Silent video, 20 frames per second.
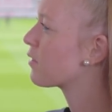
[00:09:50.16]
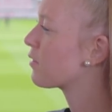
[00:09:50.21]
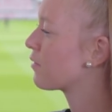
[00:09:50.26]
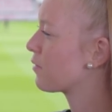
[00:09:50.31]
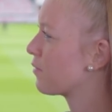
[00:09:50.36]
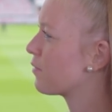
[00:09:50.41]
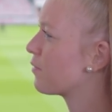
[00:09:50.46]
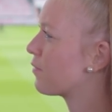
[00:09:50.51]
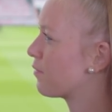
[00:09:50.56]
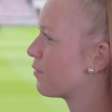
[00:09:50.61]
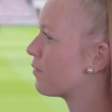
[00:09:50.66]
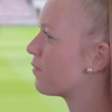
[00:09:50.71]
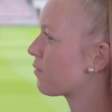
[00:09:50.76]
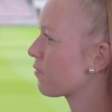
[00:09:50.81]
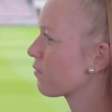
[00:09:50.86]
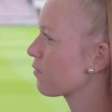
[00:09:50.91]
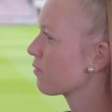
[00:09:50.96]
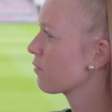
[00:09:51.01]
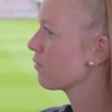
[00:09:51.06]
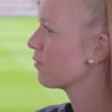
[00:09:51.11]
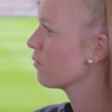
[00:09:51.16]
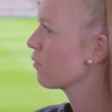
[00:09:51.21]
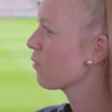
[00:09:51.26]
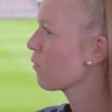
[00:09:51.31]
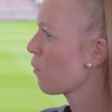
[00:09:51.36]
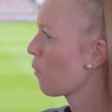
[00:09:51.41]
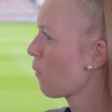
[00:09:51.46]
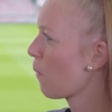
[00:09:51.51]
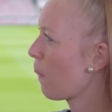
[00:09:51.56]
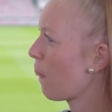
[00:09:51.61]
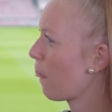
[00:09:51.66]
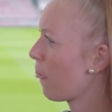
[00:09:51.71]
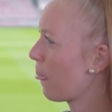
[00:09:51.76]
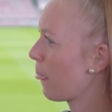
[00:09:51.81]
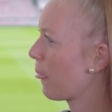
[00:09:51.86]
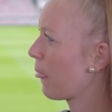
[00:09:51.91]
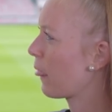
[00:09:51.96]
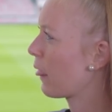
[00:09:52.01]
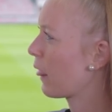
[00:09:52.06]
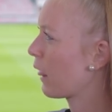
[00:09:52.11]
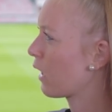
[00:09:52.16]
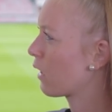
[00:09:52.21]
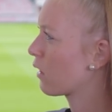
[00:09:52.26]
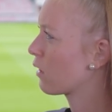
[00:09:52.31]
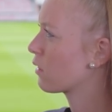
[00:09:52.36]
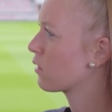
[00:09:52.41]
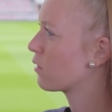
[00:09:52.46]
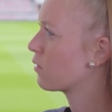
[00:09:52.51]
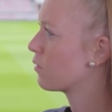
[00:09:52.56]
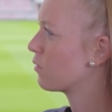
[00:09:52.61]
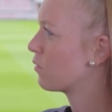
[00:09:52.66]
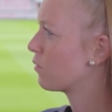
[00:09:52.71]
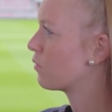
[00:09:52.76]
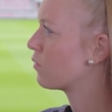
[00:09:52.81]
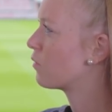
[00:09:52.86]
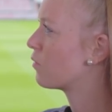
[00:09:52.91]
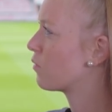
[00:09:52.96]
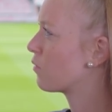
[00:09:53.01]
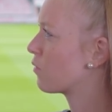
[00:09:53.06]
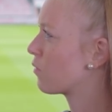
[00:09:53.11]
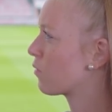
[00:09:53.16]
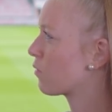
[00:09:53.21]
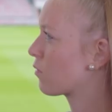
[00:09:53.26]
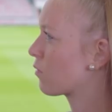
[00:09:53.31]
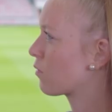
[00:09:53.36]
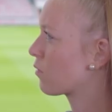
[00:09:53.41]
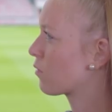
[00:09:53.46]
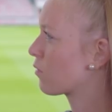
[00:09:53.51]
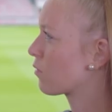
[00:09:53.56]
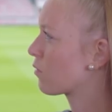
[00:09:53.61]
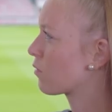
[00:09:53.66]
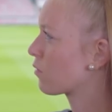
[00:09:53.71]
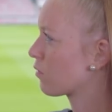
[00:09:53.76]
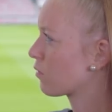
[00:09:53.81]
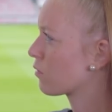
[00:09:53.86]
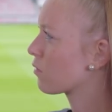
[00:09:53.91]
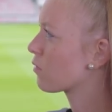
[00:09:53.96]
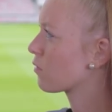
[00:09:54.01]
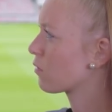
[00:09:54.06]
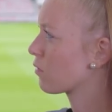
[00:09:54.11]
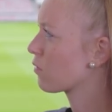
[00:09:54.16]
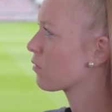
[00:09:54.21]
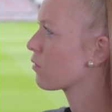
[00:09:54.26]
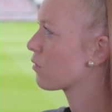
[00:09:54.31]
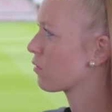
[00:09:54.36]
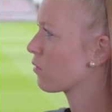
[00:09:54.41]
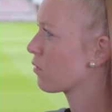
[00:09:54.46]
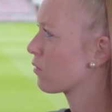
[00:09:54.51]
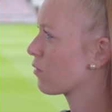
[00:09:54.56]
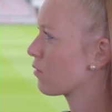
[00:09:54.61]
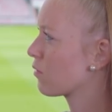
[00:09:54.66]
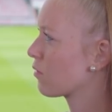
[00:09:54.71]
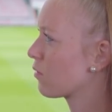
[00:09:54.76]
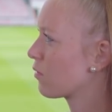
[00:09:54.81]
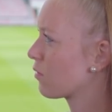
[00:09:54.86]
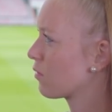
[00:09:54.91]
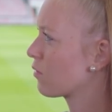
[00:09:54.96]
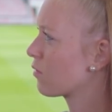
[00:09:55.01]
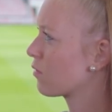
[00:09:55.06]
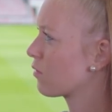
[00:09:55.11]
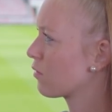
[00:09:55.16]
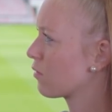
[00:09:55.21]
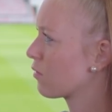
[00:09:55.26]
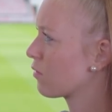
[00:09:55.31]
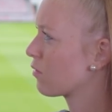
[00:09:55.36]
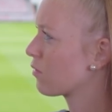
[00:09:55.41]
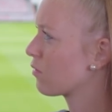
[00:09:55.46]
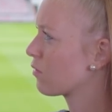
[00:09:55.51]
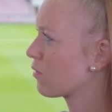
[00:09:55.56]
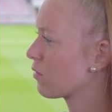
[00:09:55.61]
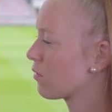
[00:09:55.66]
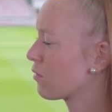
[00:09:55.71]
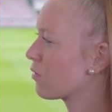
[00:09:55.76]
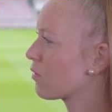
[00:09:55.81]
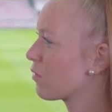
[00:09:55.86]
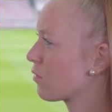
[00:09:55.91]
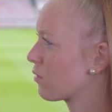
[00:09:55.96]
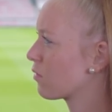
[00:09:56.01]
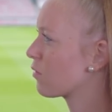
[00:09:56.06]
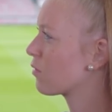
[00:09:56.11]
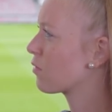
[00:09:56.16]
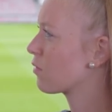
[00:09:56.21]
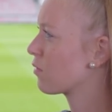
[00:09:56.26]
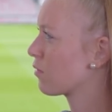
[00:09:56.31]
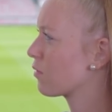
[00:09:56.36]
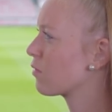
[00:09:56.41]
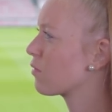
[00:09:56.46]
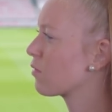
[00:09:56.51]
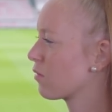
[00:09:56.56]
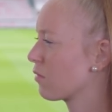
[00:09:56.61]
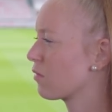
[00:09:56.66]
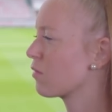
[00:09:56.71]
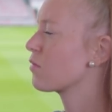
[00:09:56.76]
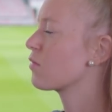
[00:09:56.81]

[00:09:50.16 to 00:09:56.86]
[no speech]